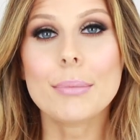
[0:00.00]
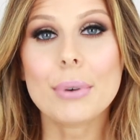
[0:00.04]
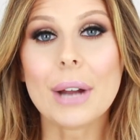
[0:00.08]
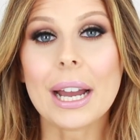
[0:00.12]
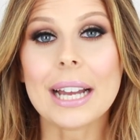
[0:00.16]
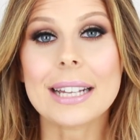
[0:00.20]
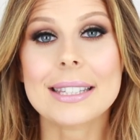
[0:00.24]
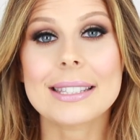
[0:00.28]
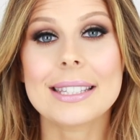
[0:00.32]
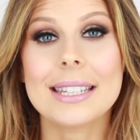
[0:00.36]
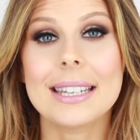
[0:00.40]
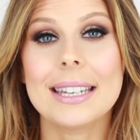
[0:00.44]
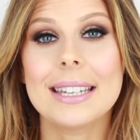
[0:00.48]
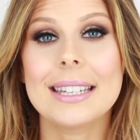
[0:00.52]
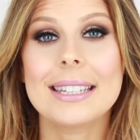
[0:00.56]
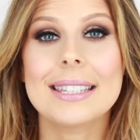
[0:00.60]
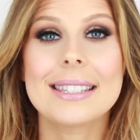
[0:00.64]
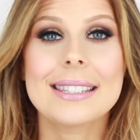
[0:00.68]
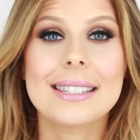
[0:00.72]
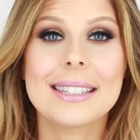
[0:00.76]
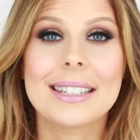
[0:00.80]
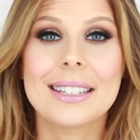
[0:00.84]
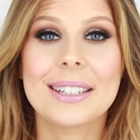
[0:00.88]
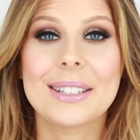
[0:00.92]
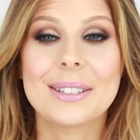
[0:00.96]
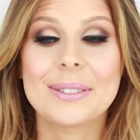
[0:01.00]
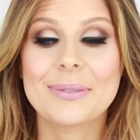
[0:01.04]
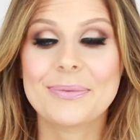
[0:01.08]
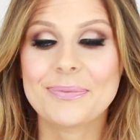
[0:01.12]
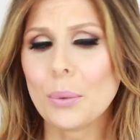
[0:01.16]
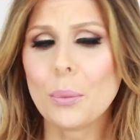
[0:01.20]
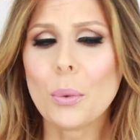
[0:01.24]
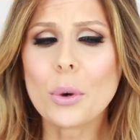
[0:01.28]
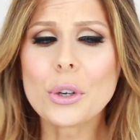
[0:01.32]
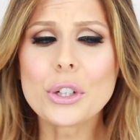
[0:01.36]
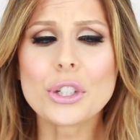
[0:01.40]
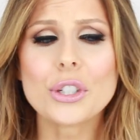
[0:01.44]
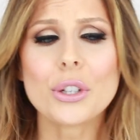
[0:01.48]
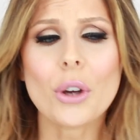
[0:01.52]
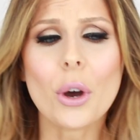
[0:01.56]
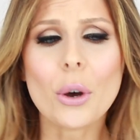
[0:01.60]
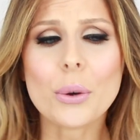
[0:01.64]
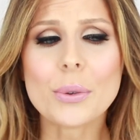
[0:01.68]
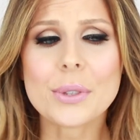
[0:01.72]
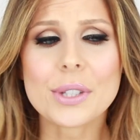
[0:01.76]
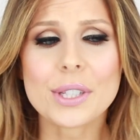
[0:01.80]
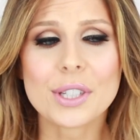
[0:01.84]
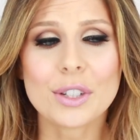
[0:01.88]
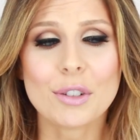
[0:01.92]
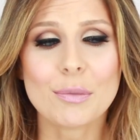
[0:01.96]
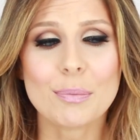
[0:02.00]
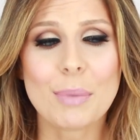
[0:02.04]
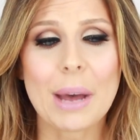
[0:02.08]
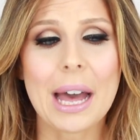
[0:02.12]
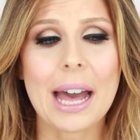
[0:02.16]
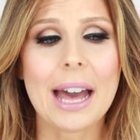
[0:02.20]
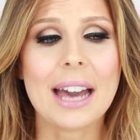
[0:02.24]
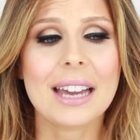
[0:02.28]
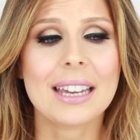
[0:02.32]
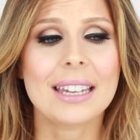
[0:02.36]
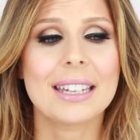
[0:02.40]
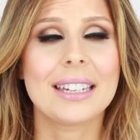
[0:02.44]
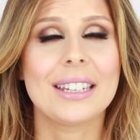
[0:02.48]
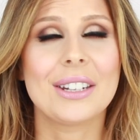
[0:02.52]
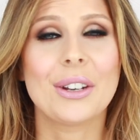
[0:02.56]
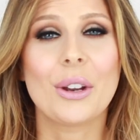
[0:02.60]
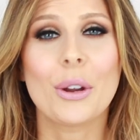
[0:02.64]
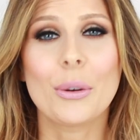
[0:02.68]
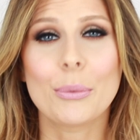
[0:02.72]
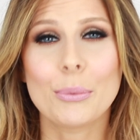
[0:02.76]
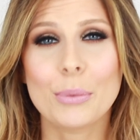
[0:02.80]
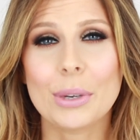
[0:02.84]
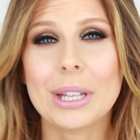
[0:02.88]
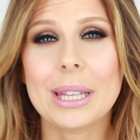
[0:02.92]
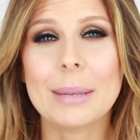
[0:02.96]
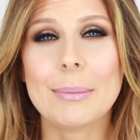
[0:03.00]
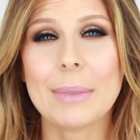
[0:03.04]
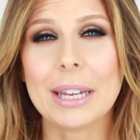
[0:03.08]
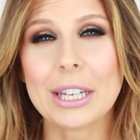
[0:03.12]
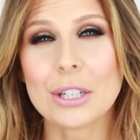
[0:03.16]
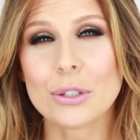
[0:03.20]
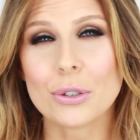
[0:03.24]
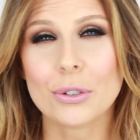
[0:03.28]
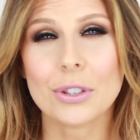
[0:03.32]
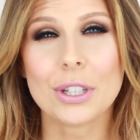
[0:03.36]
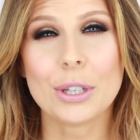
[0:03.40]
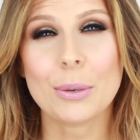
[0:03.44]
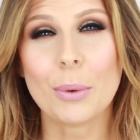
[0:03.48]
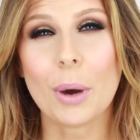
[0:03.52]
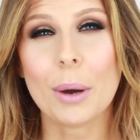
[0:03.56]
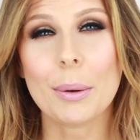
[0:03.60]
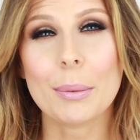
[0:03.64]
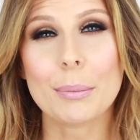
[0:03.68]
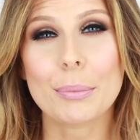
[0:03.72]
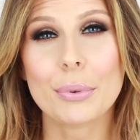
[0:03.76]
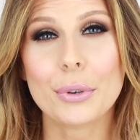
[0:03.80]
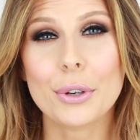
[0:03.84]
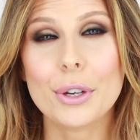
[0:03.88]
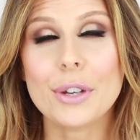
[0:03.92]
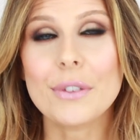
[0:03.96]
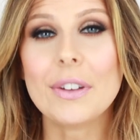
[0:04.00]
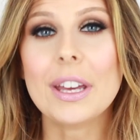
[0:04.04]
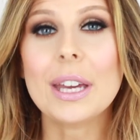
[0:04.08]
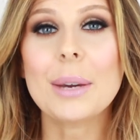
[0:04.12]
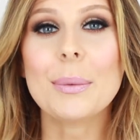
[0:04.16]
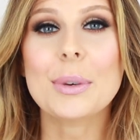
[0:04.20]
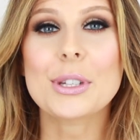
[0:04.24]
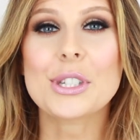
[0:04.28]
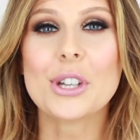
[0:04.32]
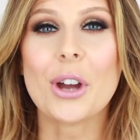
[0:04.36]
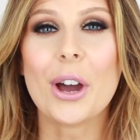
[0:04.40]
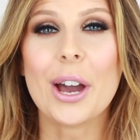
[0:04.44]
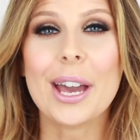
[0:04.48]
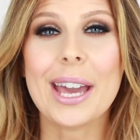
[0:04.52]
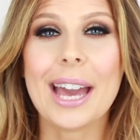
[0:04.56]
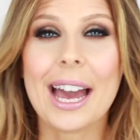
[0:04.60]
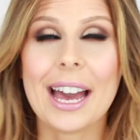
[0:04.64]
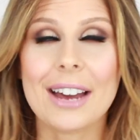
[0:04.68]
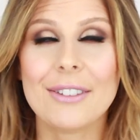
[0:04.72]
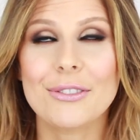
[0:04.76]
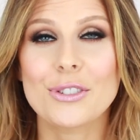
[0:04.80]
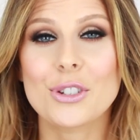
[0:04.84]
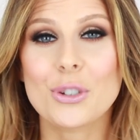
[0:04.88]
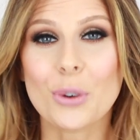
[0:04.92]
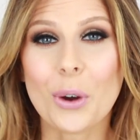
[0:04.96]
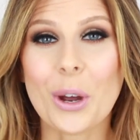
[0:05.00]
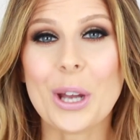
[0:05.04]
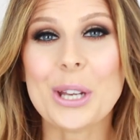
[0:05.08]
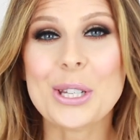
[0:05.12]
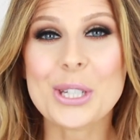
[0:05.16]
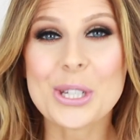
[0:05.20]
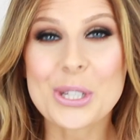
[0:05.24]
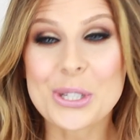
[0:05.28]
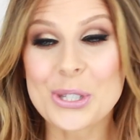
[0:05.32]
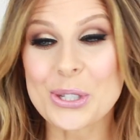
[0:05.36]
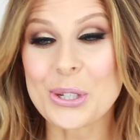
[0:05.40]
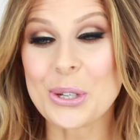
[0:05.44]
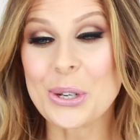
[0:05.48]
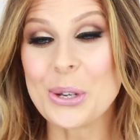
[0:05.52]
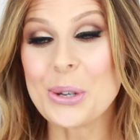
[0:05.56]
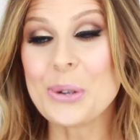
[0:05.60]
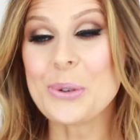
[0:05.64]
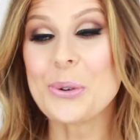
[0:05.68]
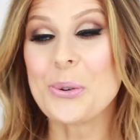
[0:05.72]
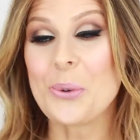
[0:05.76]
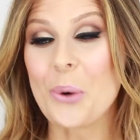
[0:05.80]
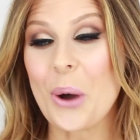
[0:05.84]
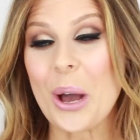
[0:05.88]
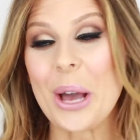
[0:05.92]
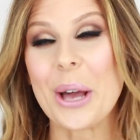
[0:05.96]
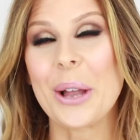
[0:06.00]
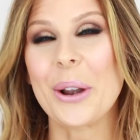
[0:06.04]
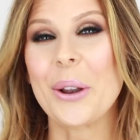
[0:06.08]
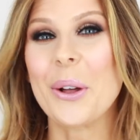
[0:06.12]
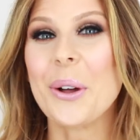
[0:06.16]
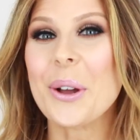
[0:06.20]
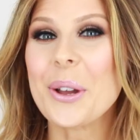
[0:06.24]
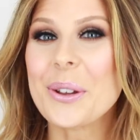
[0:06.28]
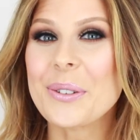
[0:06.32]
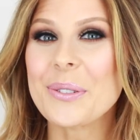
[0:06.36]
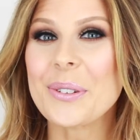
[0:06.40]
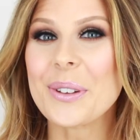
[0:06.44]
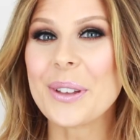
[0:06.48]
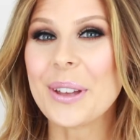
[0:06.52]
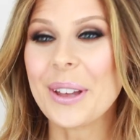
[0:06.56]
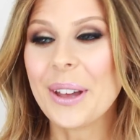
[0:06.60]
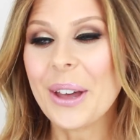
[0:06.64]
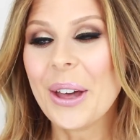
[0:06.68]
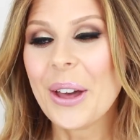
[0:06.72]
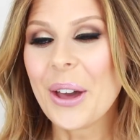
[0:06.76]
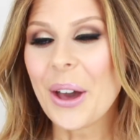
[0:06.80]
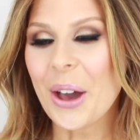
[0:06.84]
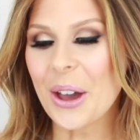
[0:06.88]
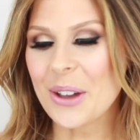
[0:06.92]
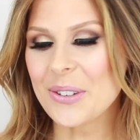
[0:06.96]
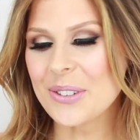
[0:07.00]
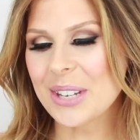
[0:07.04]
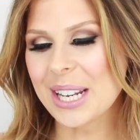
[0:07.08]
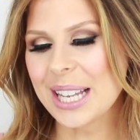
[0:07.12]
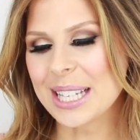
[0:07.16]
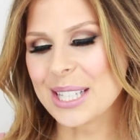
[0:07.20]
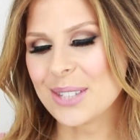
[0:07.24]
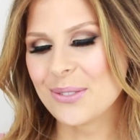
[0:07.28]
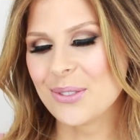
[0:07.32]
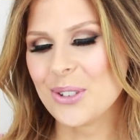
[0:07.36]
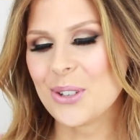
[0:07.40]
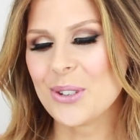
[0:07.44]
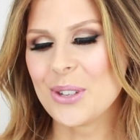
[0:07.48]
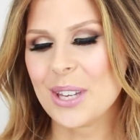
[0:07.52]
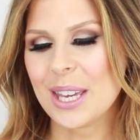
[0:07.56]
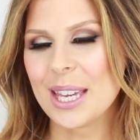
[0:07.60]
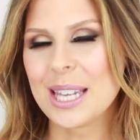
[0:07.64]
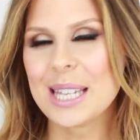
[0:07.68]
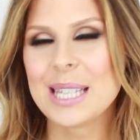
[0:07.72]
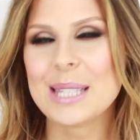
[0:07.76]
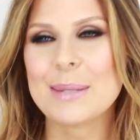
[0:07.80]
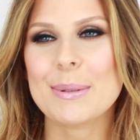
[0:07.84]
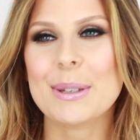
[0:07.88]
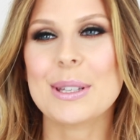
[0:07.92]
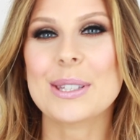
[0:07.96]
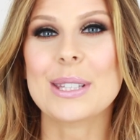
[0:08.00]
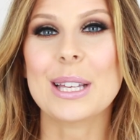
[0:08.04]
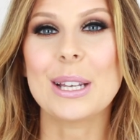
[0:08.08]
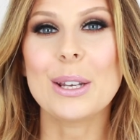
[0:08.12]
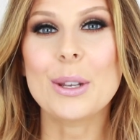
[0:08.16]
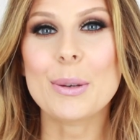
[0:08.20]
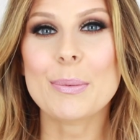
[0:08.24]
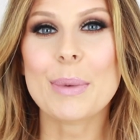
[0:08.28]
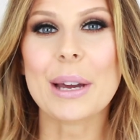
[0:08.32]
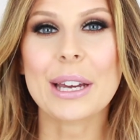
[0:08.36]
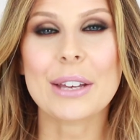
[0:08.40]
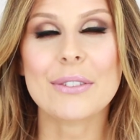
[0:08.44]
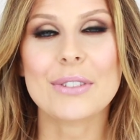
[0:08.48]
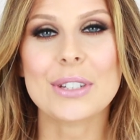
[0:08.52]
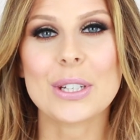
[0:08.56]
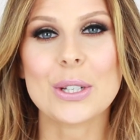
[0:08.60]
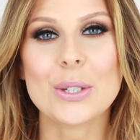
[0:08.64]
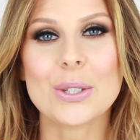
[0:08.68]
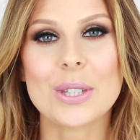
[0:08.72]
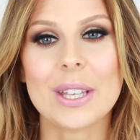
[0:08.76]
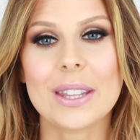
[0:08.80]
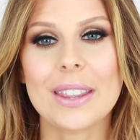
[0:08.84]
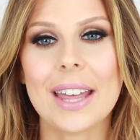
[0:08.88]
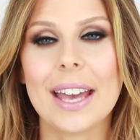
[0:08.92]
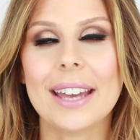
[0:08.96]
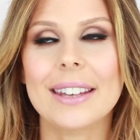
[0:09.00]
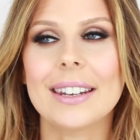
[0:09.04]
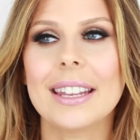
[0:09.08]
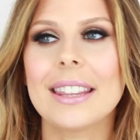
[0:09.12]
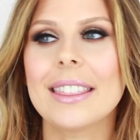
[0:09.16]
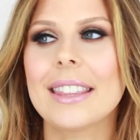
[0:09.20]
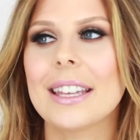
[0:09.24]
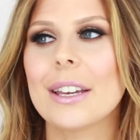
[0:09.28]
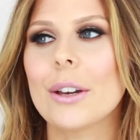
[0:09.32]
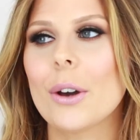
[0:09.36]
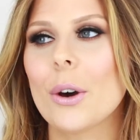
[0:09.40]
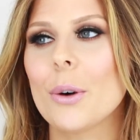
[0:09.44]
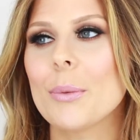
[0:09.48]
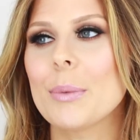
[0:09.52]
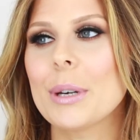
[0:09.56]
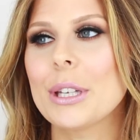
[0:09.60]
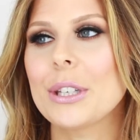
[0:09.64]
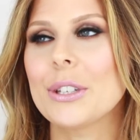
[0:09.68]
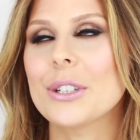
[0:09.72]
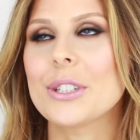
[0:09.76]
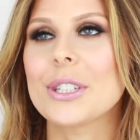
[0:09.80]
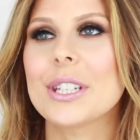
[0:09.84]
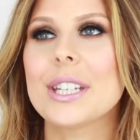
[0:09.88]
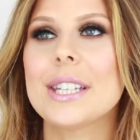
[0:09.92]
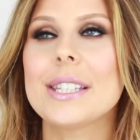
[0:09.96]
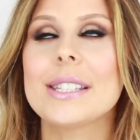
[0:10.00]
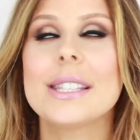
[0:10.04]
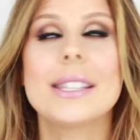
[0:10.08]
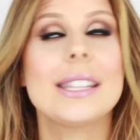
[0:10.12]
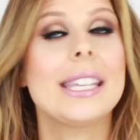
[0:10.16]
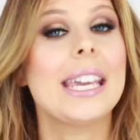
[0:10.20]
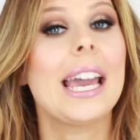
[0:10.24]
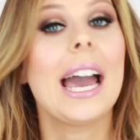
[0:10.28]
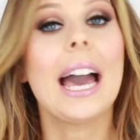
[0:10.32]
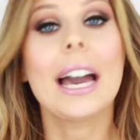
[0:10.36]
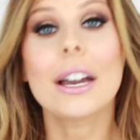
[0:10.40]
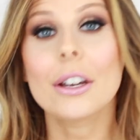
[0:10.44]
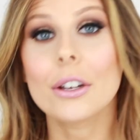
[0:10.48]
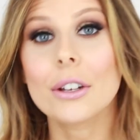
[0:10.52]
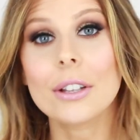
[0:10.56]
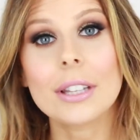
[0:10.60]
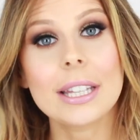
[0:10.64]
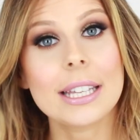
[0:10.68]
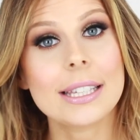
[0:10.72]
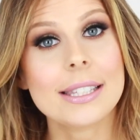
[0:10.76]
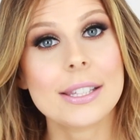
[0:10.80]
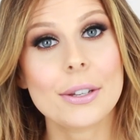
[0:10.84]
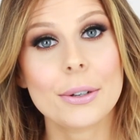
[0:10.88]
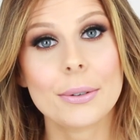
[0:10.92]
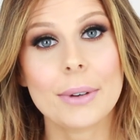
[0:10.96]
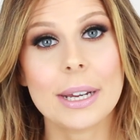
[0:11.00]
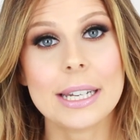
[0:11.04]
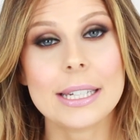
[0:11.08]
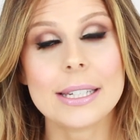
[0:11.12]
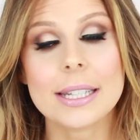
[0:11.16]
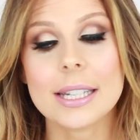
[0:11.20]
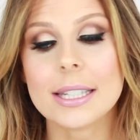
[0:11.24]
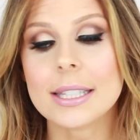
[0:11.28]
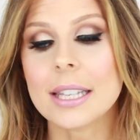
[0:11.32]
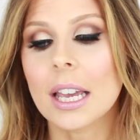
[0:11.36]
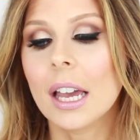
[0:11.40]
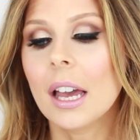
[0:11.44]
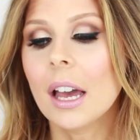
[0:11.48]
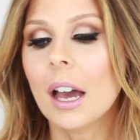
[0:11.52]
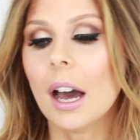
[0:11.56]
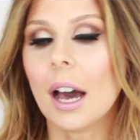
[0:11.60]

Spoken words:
practice and watch your old stuff back and really make sure that you are improving, which I have tried to do quite a lot over the last few years, because I look back at videos like that and I think, oh my goodness, the angle is horrendous.